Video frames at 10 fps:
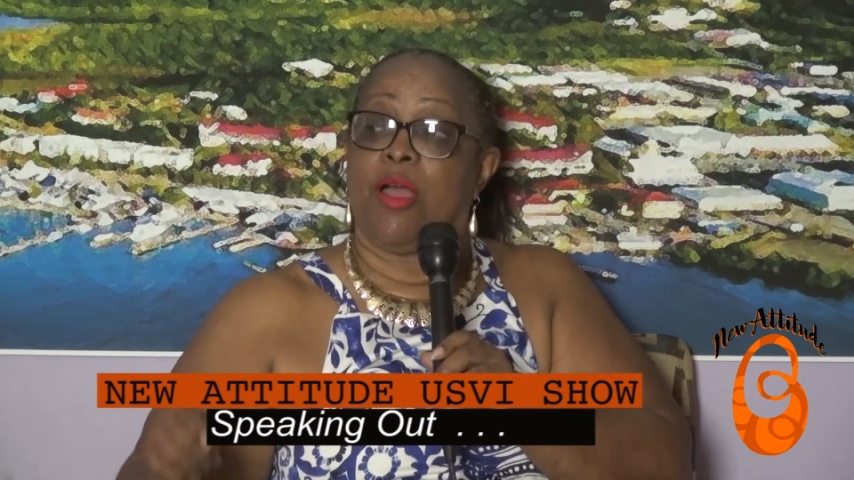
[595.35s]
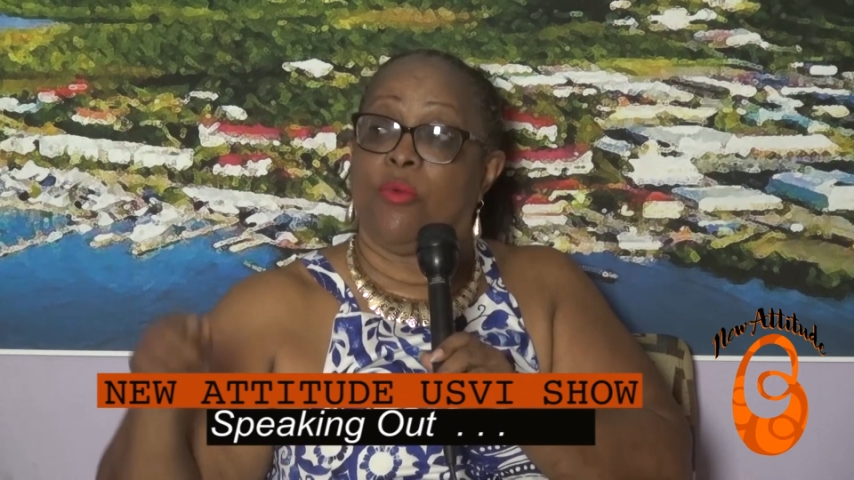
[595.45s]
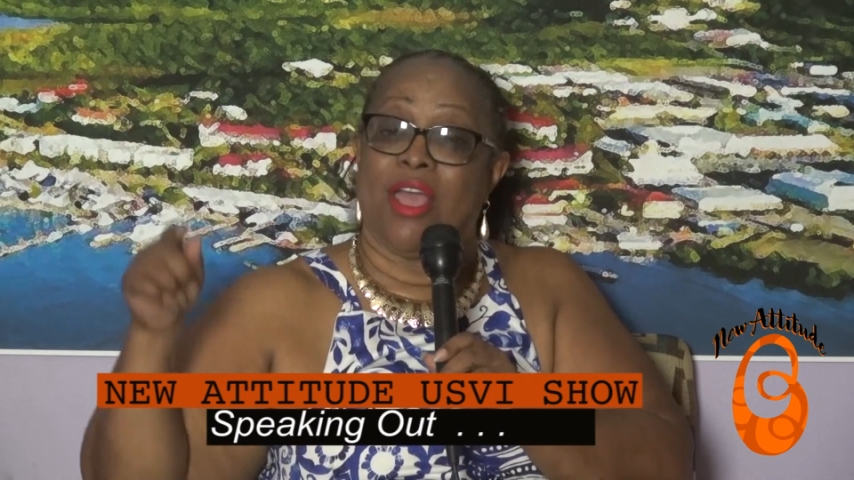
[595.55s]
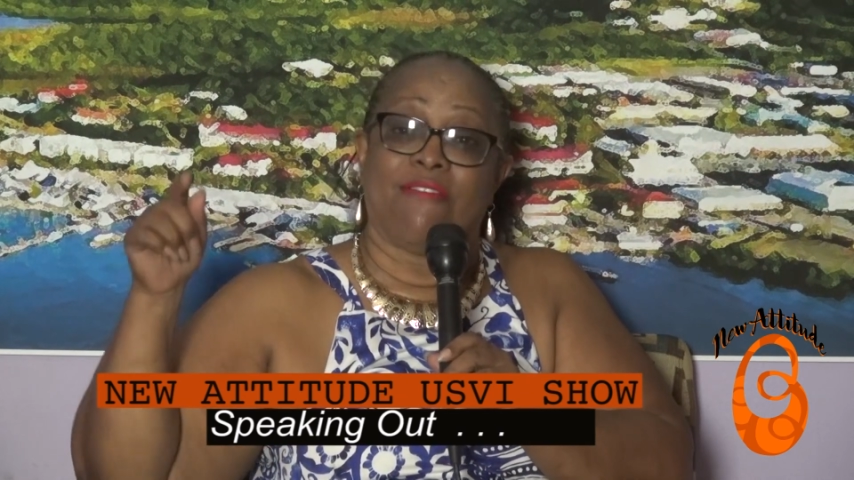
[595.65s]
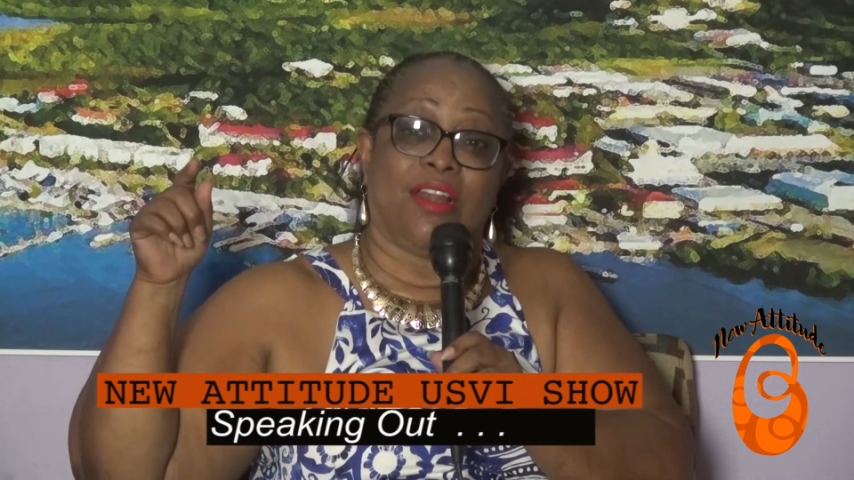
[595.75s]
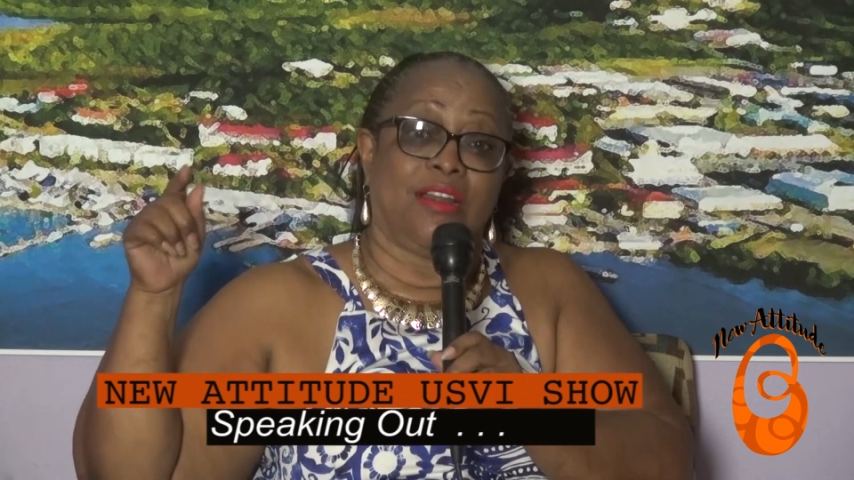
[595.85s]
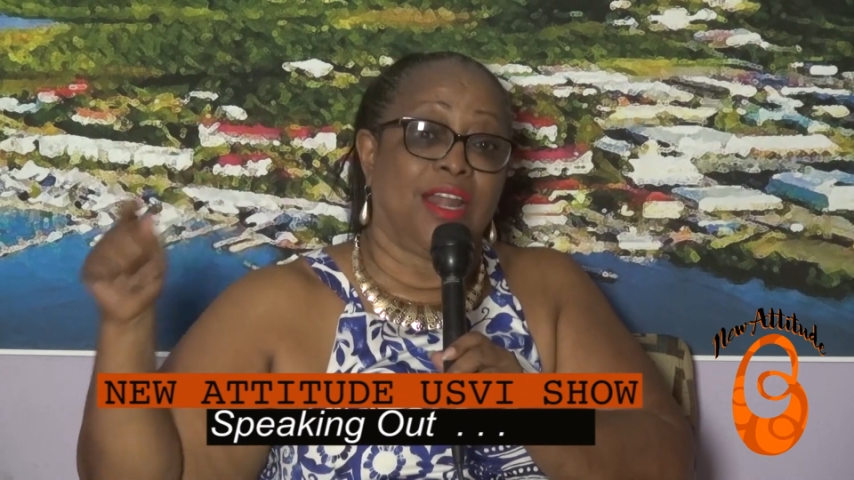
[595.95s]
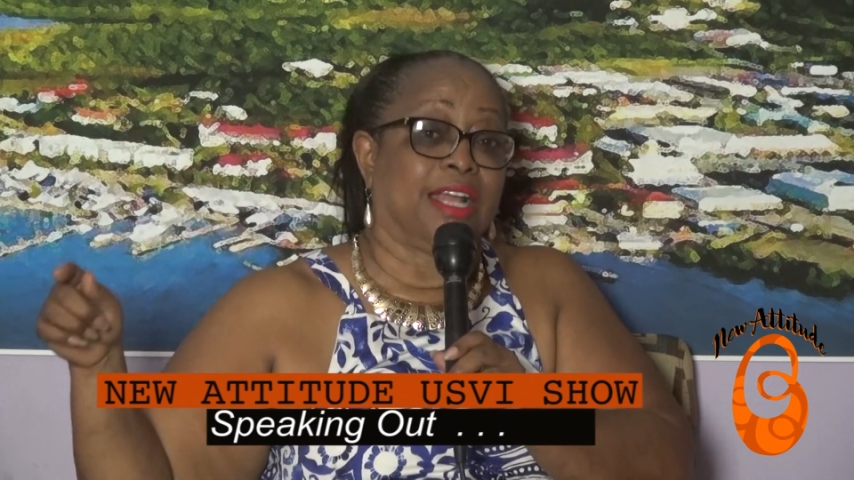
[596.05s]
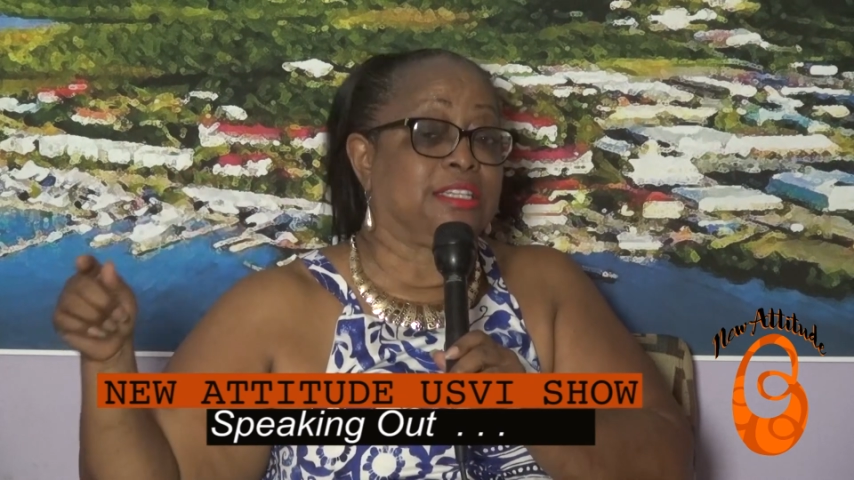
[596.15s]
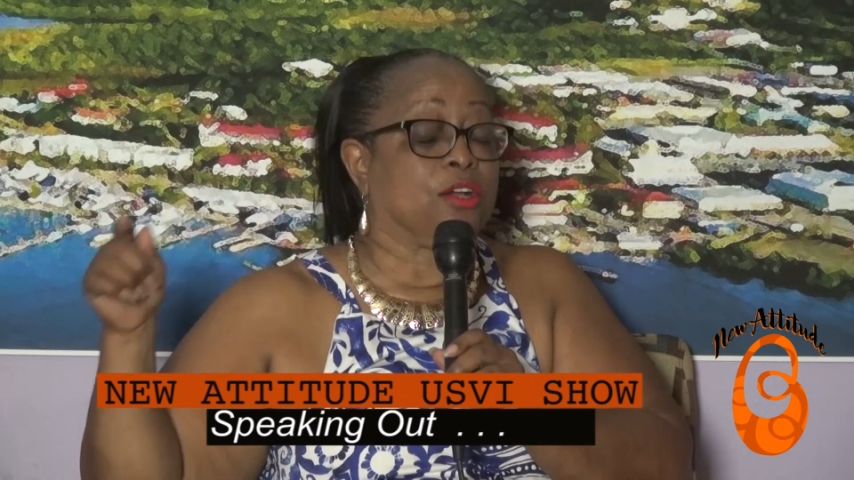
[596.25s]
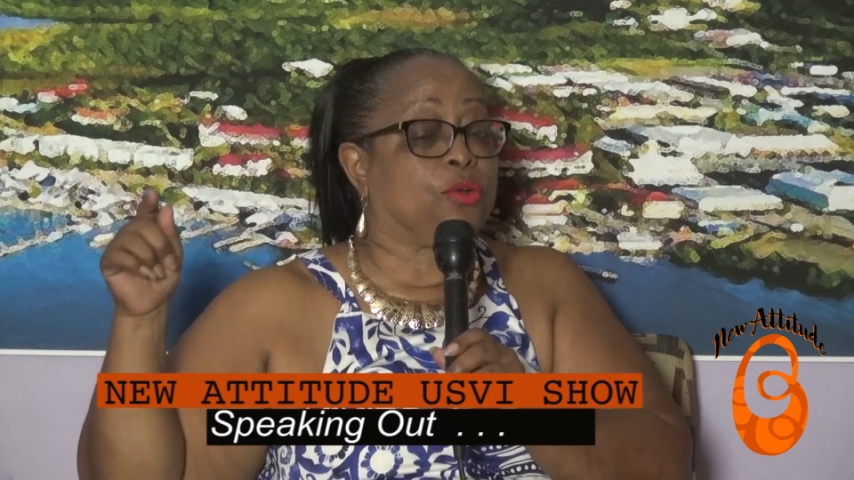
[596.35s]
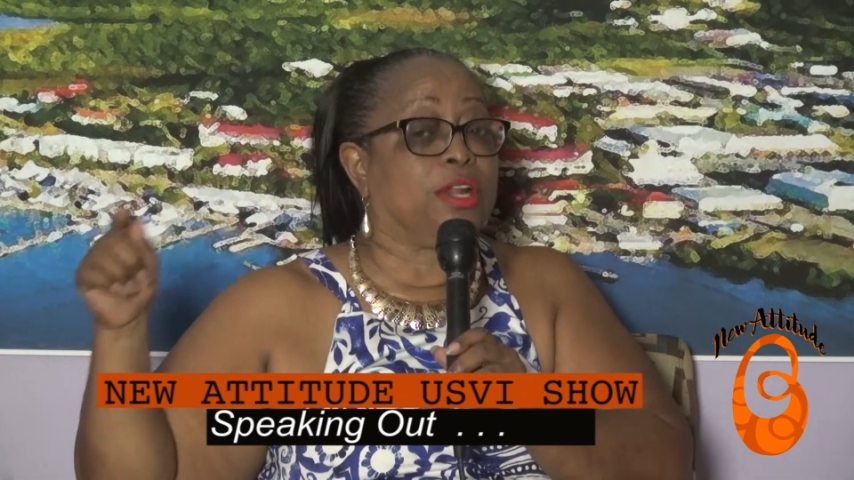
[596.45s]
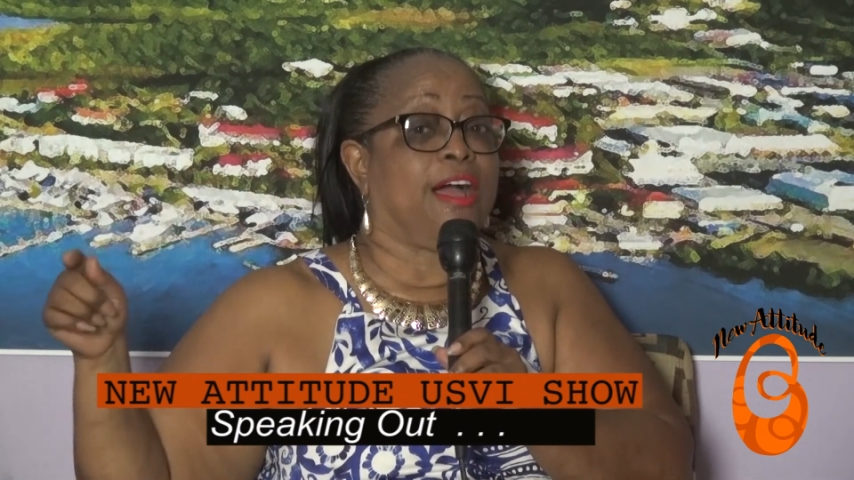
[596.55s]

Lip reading: and we have a lot of good